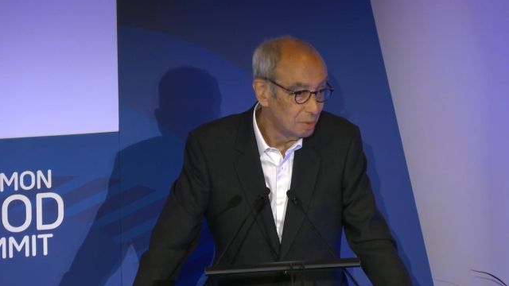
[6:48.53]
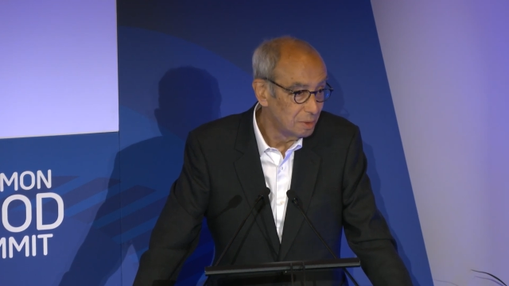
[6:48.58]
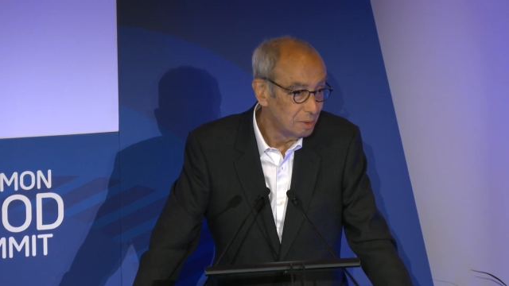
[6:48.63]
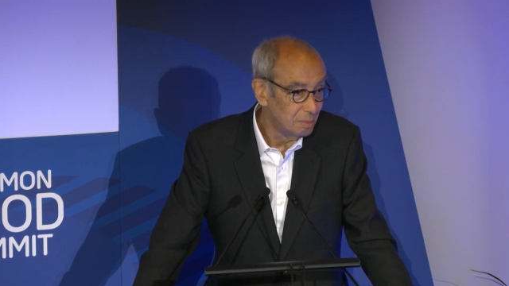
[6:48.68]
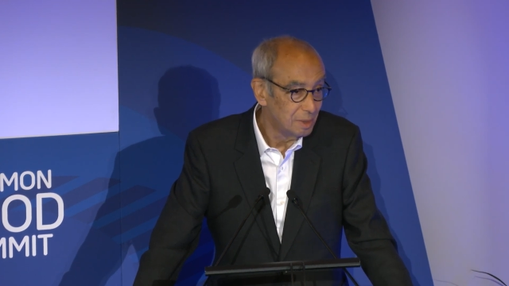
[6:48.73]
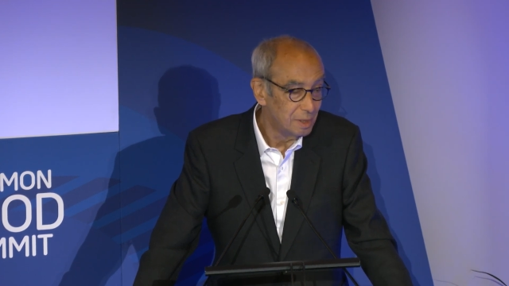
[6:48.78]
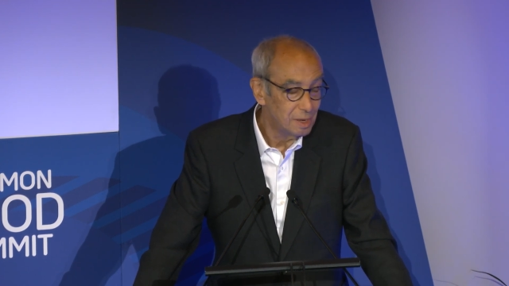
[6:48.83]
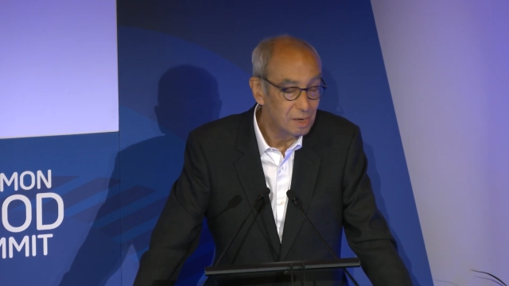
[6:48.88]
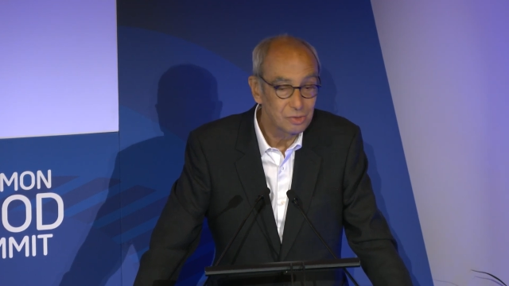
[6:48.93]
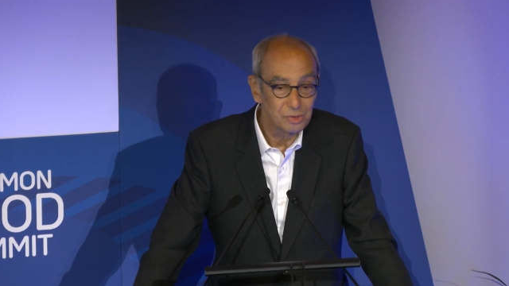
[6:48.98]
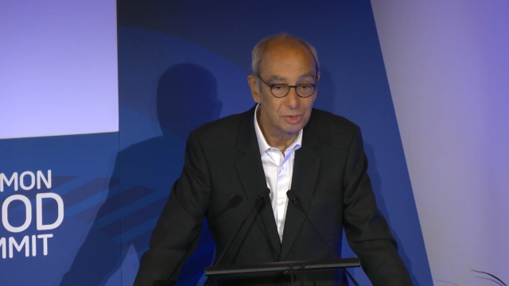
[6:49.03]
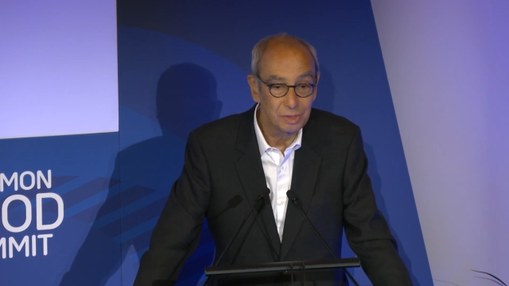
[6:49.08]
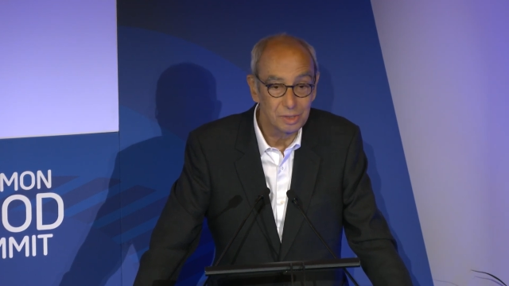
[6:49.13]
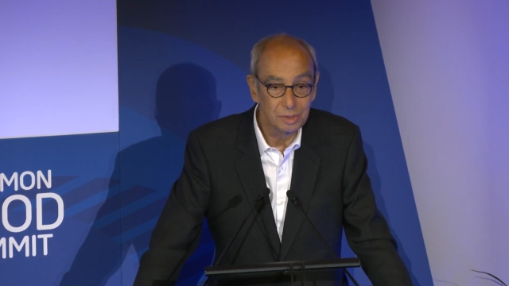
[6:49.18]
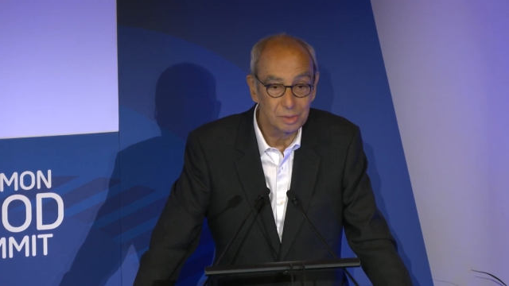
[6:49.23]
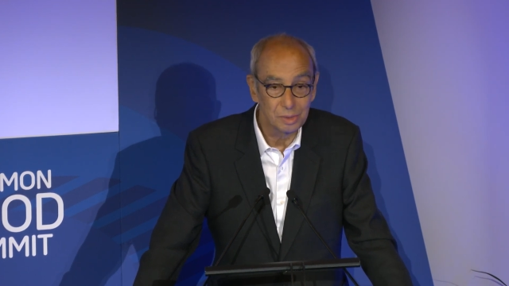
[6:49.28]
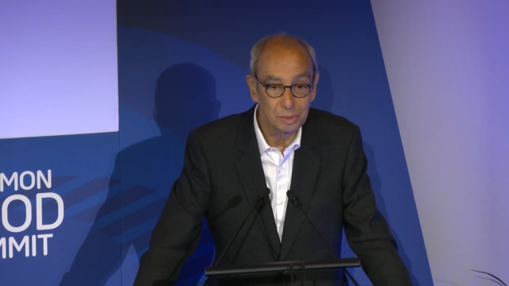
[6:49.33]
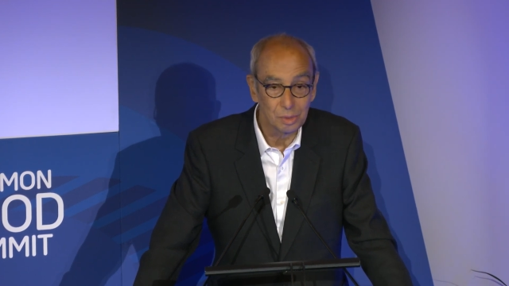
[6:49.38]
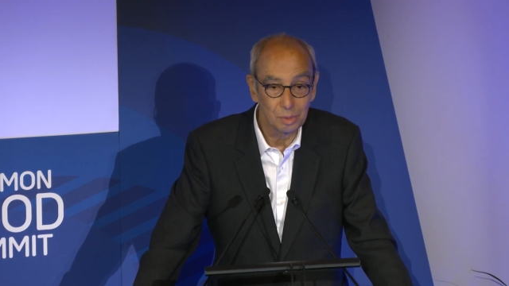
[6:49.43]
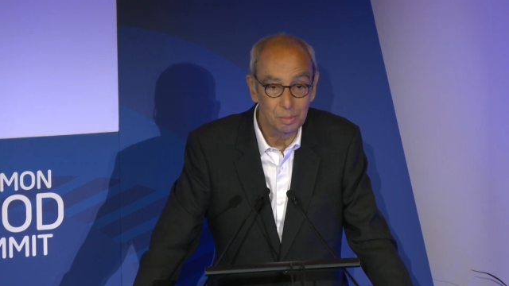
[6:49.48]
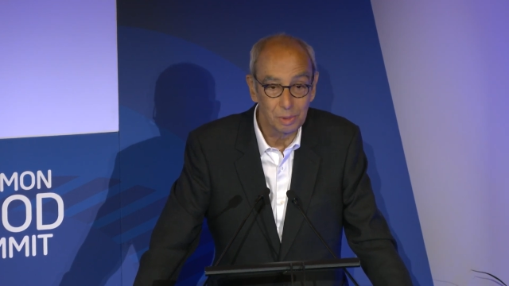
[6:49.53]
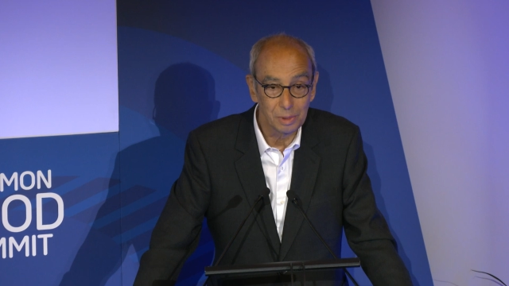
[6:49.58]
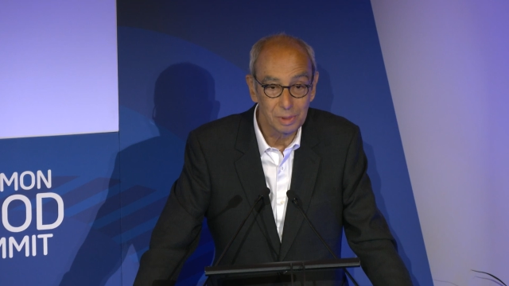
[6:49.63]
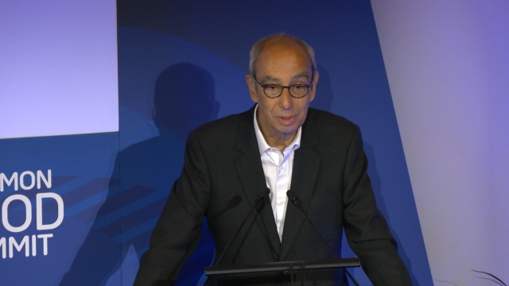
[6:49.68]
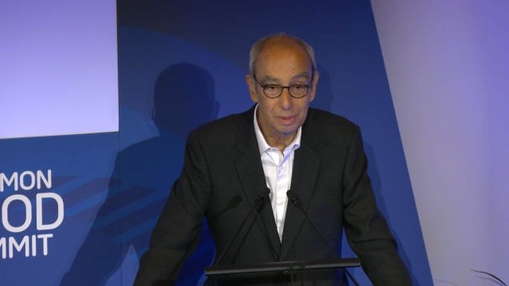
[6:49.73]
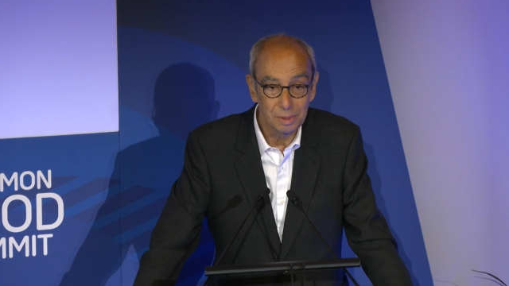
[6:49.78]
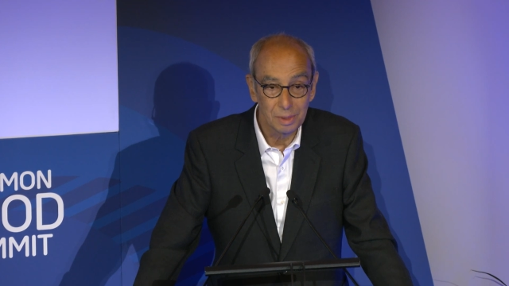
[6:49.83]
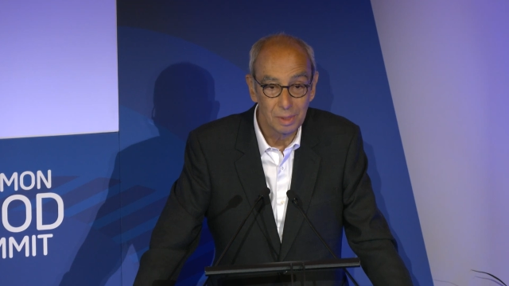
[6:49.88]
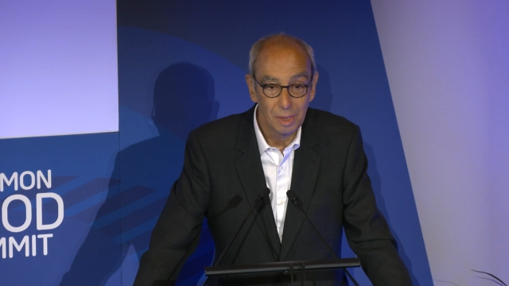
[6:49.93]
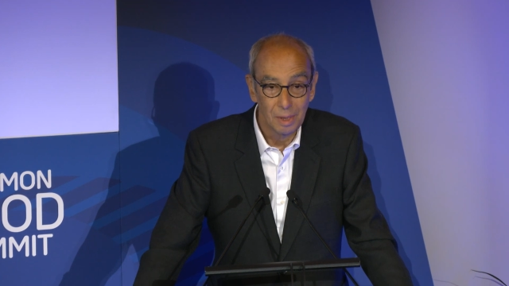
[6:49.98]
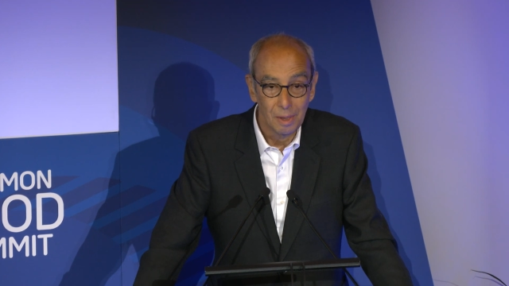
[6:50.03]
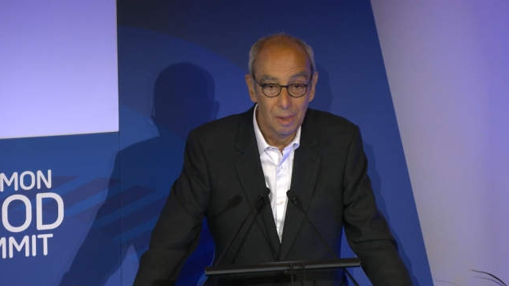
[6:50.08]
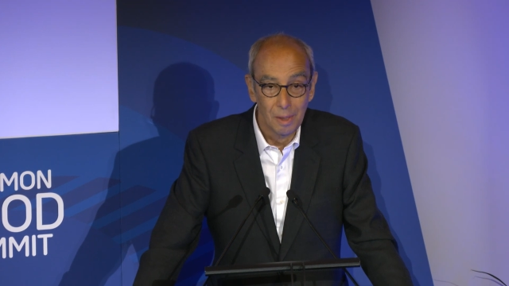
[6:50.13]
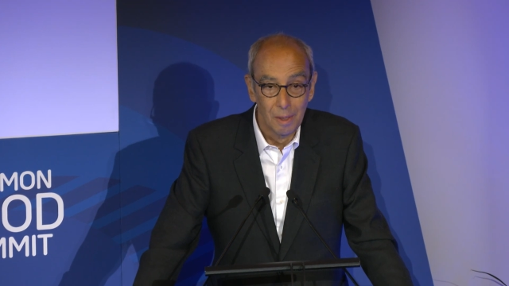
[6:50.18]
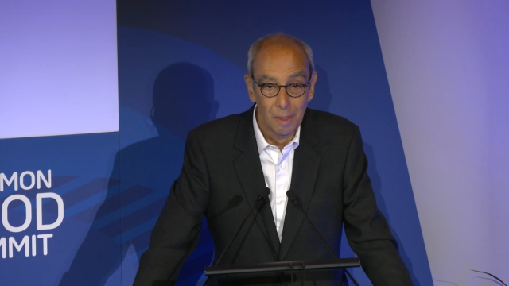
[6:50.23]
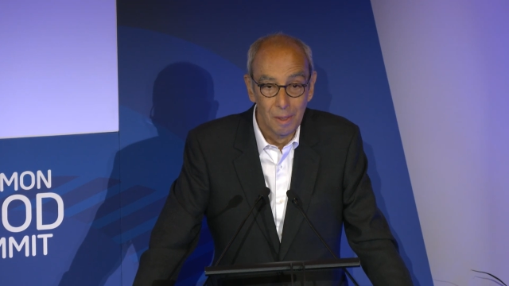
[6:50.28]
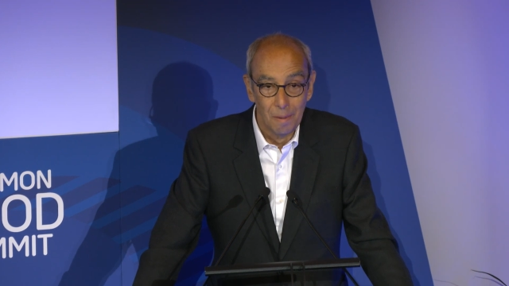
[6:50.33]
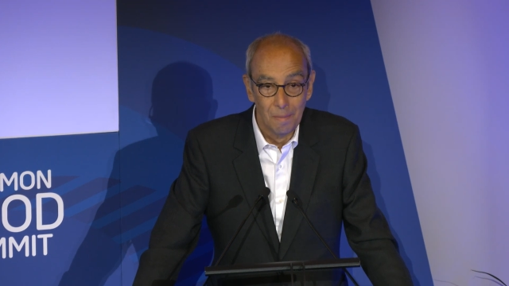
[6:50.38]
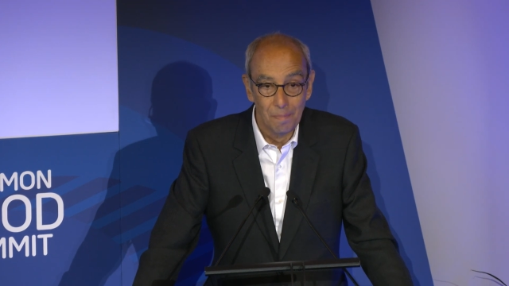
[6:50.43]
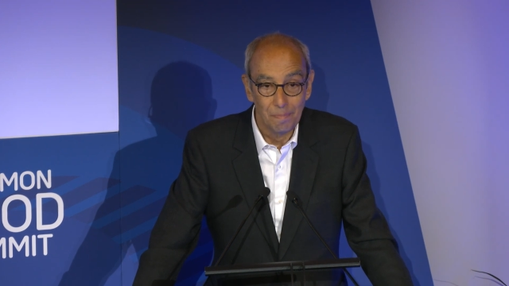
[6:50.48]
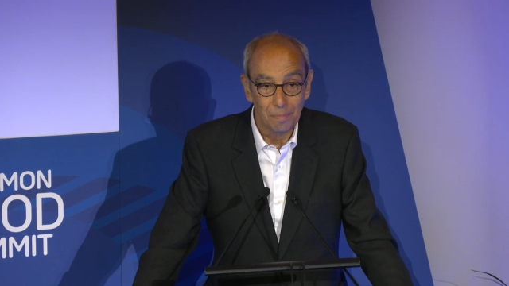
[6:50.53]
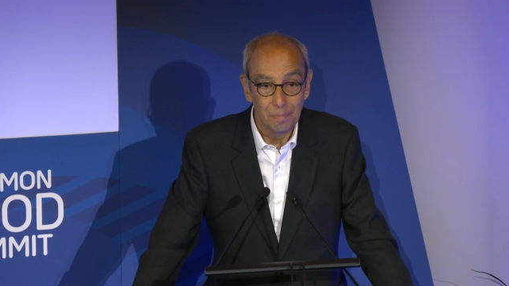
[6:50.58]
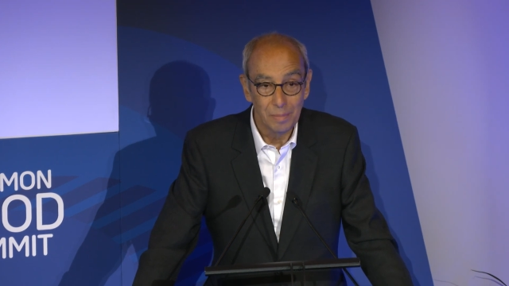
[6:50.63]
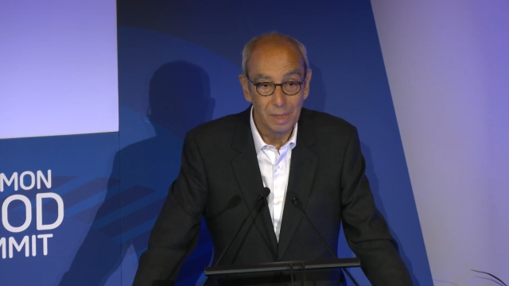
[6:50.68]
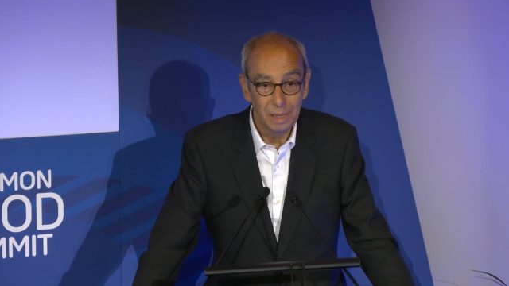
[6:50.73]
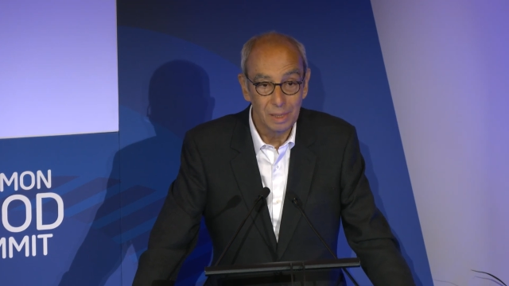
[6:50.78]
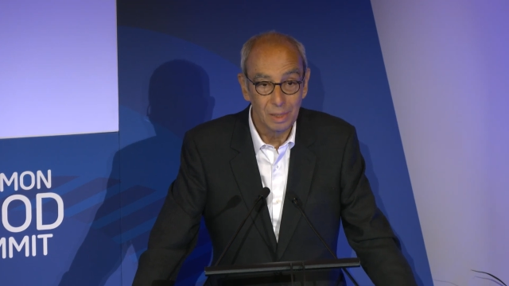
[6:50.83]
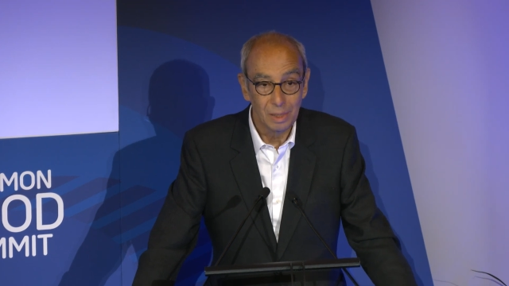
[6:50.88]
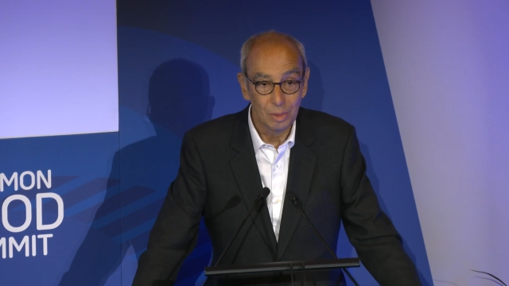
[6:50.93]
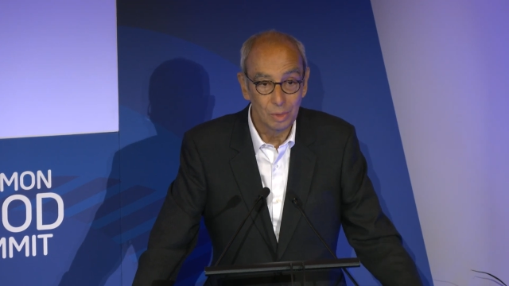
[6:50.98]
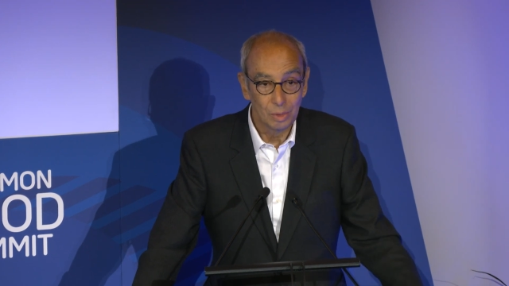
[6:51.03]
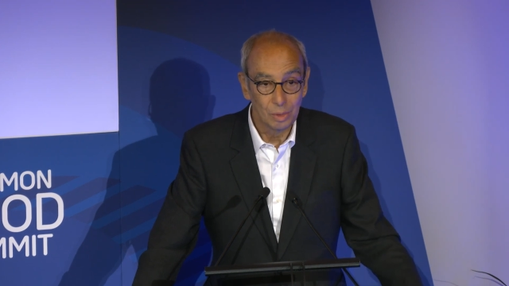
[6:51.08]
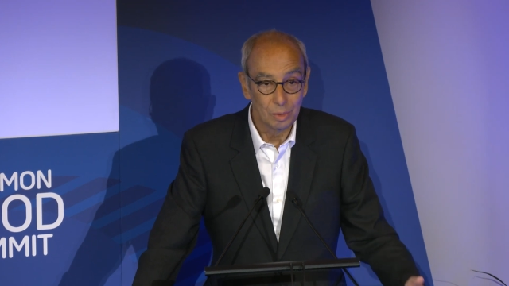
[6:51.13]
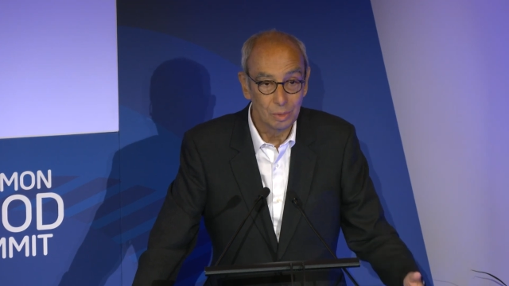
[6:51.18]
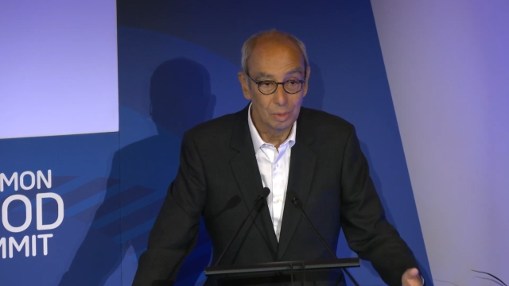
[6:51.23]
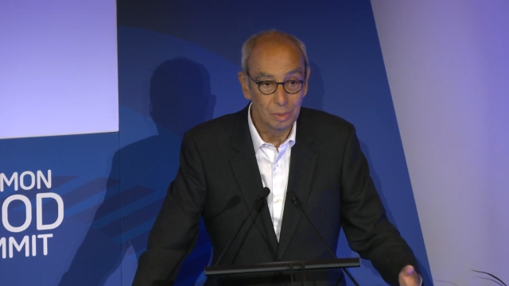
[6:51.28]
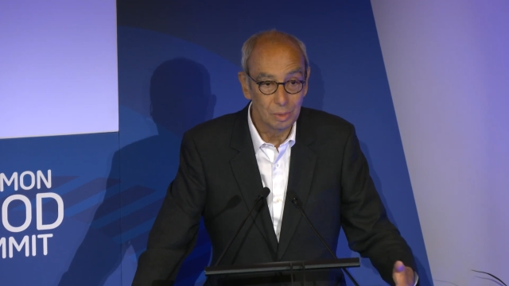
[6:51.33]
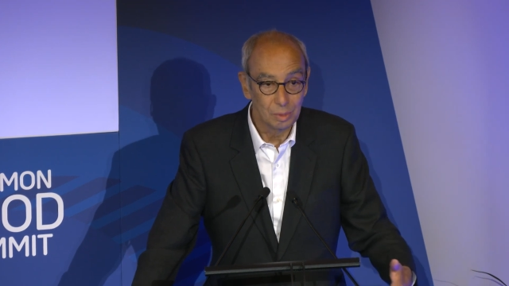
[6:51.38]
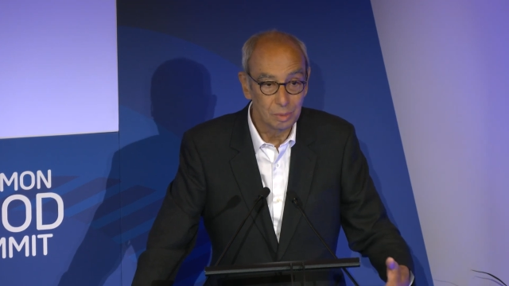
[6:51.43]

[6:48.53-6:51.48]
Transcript: on households and companies